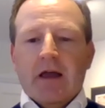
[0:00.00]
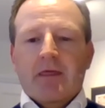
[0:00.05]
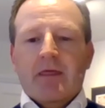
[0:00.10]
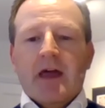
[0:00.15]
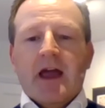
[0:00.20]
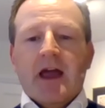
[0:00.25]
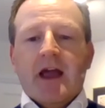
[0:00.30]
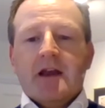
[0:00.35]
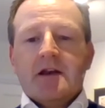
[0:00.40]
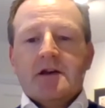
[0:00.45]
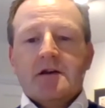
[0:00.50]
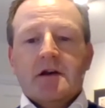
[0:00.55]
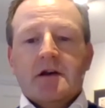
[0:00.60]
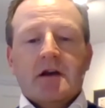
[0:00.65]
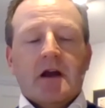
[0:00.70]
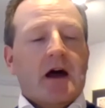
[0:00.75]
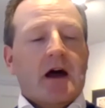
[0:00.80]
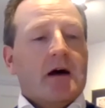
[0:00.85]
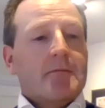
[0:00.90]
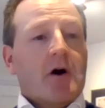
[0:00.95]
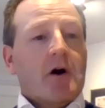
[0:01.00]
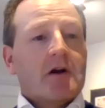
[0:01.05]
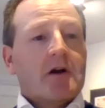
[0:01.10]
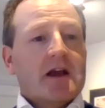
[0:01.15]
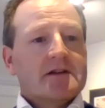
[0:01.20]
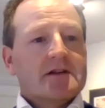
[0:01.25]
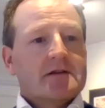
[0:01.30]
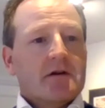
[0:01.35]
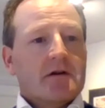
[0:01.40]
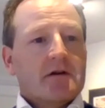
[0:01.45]
then
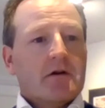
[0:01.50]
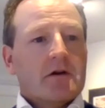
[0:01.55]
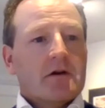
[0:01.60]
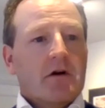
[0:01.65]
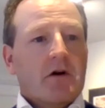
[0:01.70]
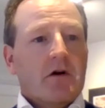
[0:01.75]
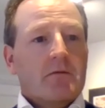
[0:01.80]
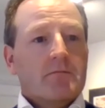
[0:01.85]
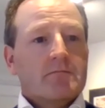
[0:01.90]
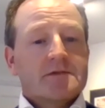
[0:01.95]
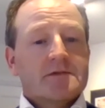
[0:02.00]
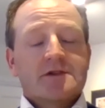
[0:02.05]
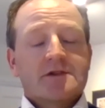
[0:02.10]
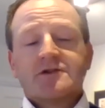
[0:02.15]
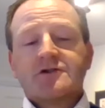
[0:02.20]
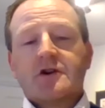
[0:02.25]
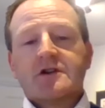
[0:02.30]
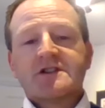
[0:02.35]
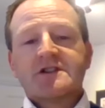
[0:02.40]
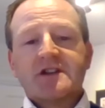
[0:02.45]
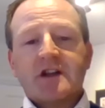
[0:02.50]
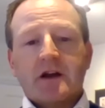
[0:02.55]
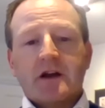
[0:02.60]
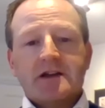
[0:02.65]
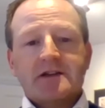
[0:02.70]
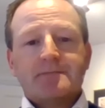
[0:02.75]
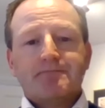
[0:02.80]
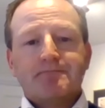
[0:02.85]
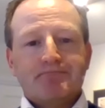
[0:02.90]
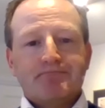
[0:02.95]
marketo.com's trust site